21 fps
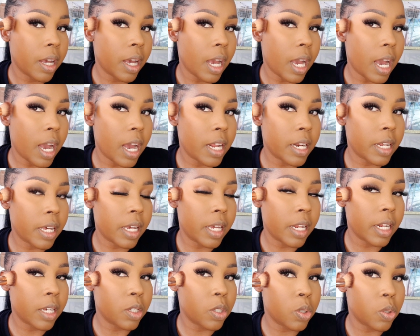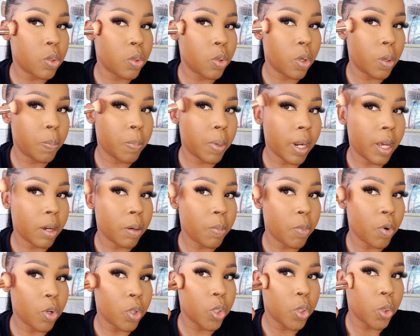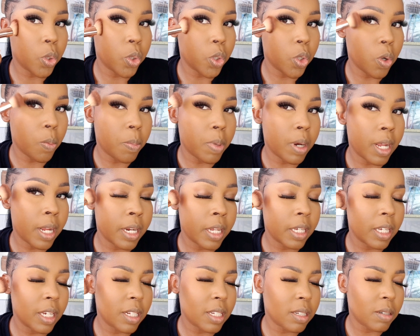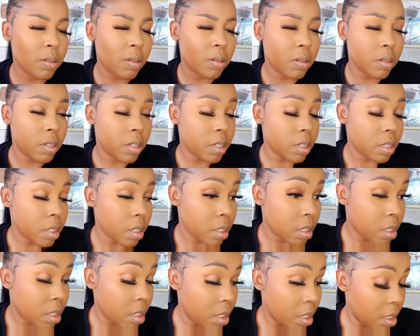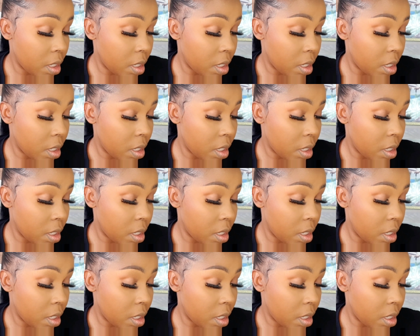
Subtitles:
and in a sweep-like motion, you're blending it. Oh, Jesus.